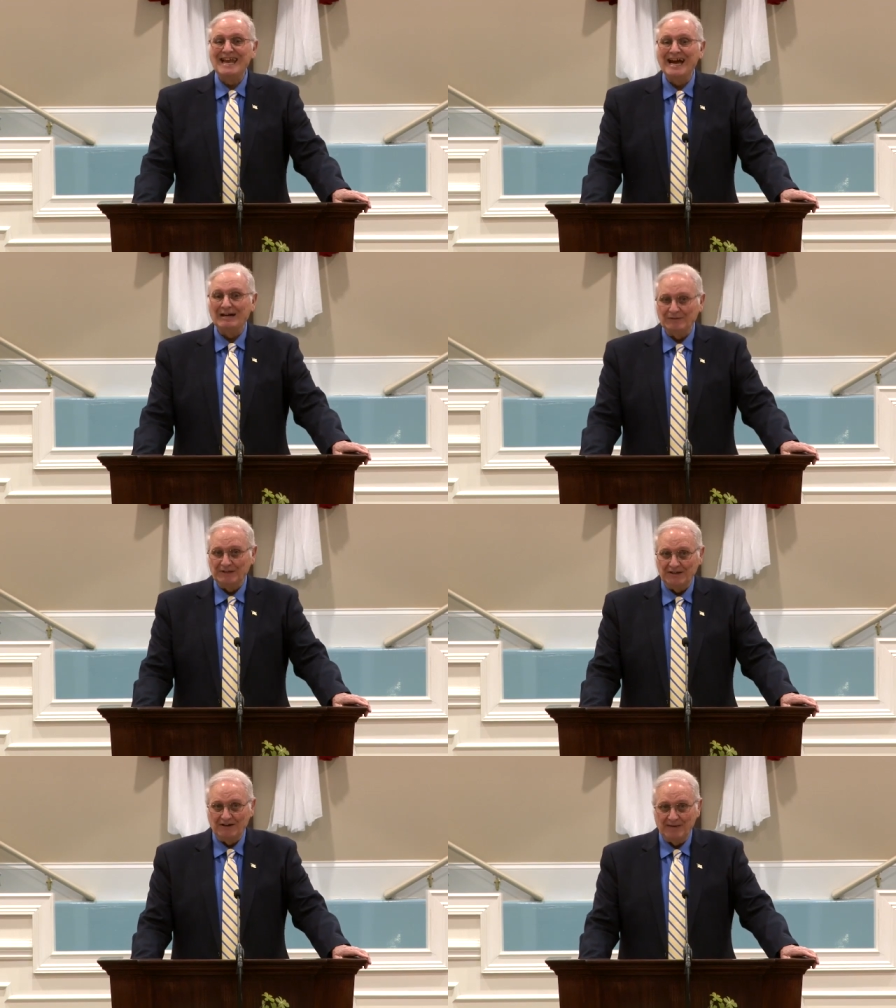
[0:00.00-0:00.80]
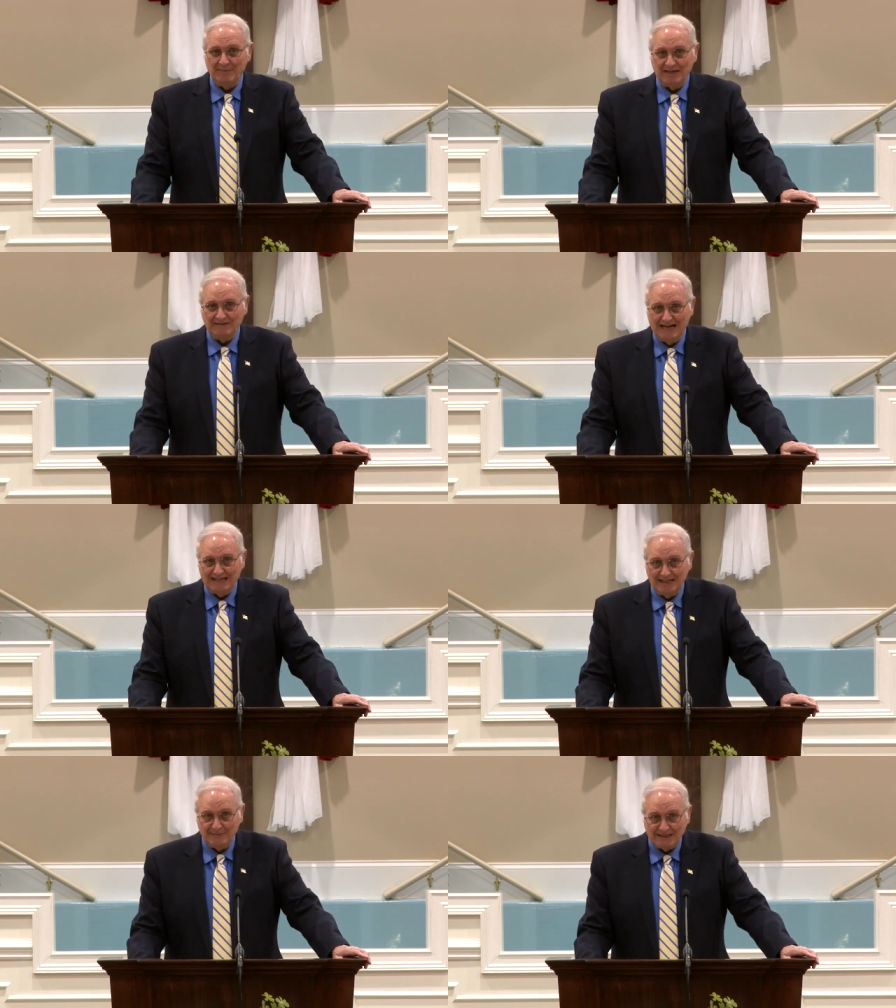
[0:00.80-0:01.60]
down until I make
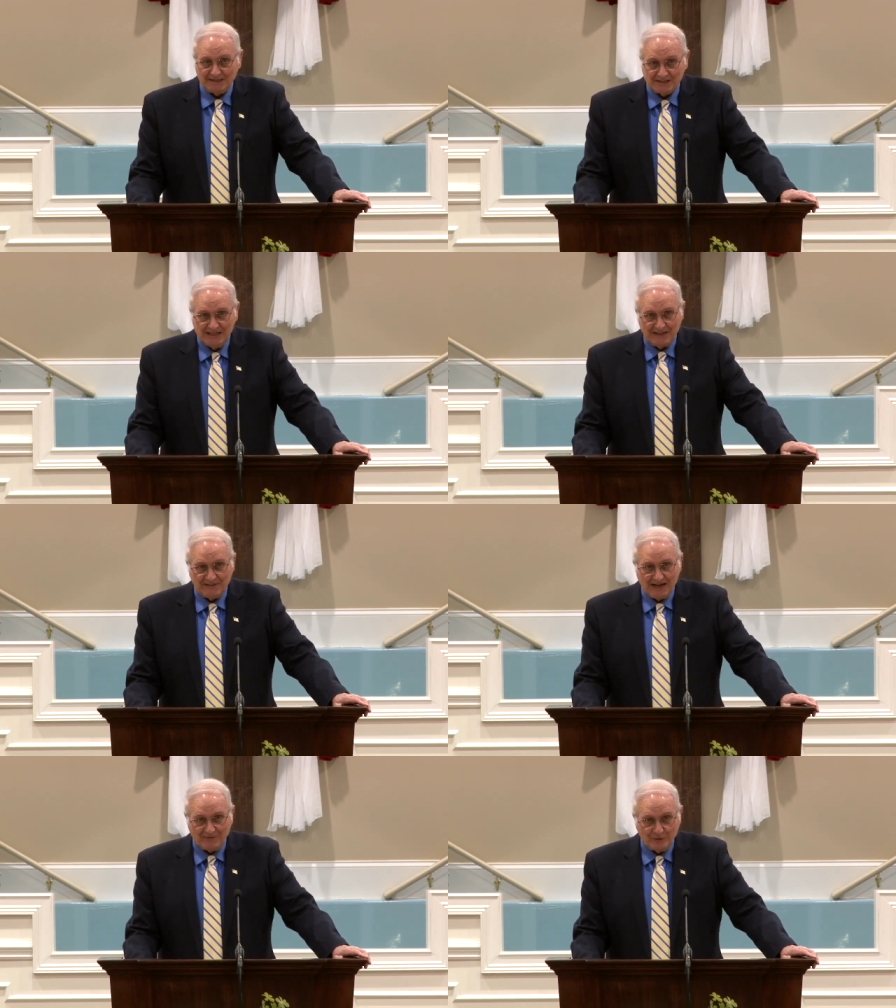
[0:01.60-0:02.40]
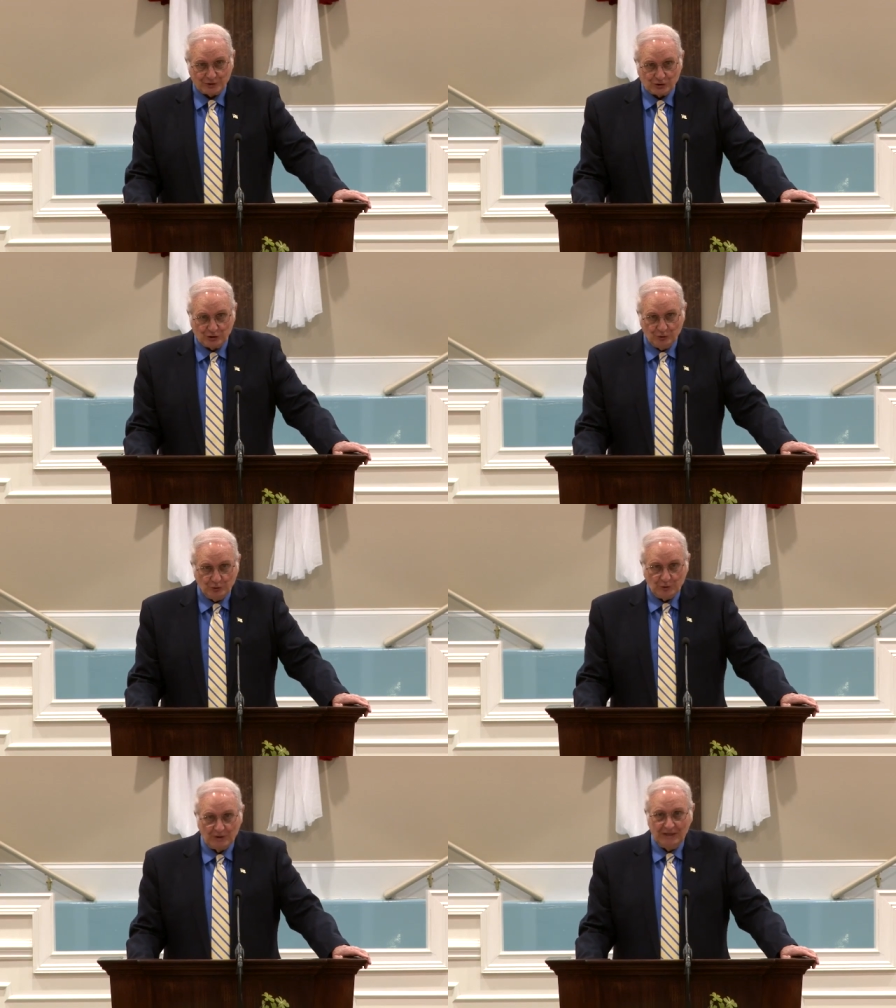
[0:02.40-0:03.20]
thine enemies thy
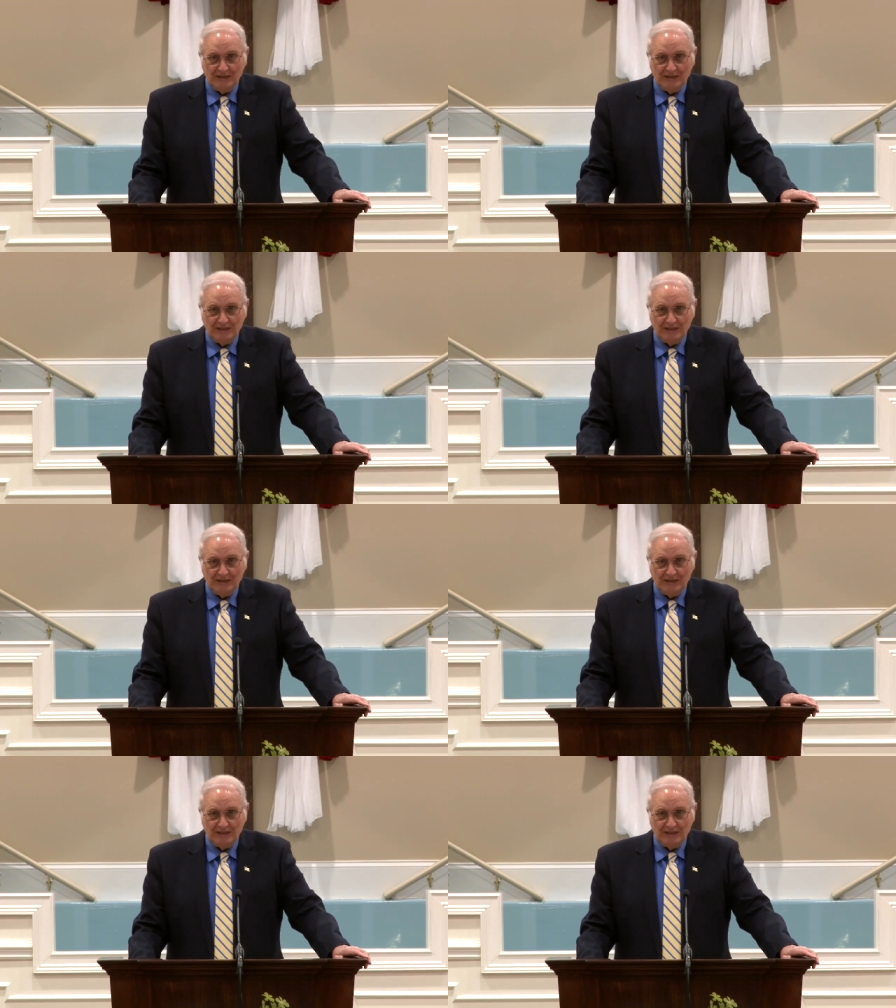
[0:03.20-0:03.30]
footstool.